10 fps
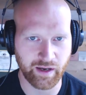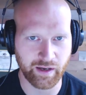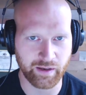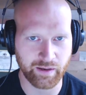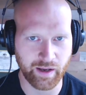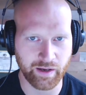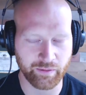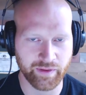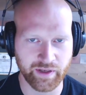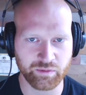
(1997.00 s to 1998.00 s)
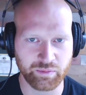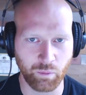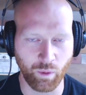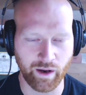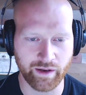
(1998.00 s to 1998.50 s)
it would be
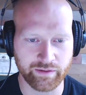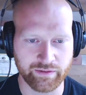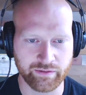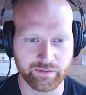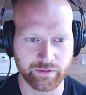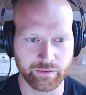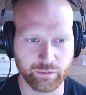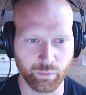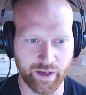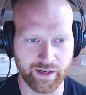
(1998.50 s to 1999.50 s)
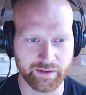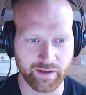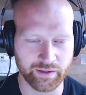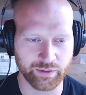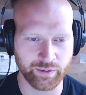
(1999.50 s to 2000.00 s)
wise to wait
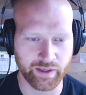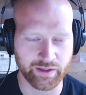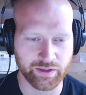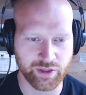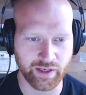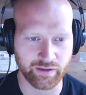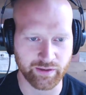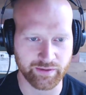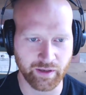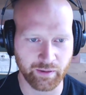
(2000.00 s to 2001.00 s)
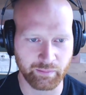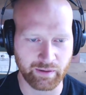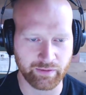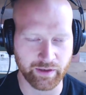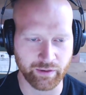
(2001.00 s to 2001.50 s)
on creating the channel until
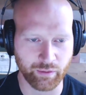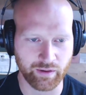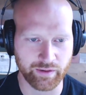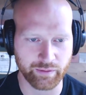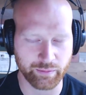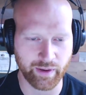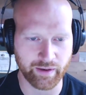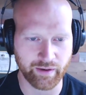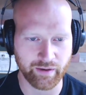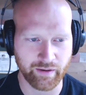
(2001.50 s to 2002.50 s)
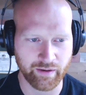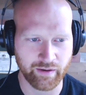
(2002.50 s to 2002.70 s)
my video quality was better.